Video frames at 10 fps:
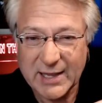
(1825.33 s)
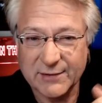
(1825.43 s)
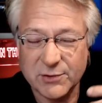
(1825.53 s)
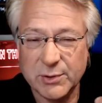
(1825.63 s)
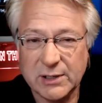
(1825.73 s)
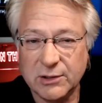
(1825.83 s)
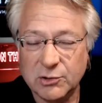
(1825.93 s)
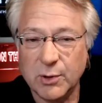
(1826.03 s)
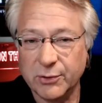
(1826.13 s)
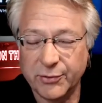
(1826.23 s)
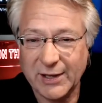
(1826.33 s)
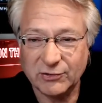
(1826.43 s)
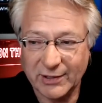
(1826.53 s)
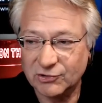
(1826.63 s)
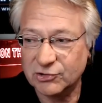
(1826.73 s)
if you needed to do other
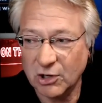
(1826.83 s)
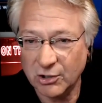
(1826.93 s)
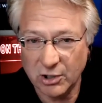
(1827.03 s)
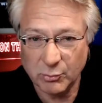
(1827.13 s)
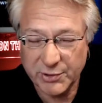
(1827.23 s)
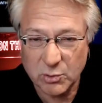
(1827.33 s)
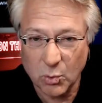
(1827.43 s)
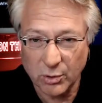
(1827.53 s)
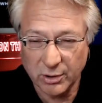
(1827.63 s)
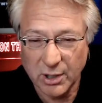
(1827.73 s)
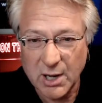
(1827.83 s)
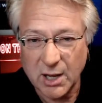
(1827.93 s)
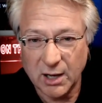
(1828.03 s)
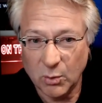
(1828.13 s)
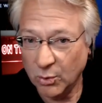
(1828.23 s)
things like start a recorder
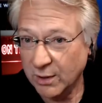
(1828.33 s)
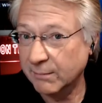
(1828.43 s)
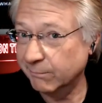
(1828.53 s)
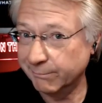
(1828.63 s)
or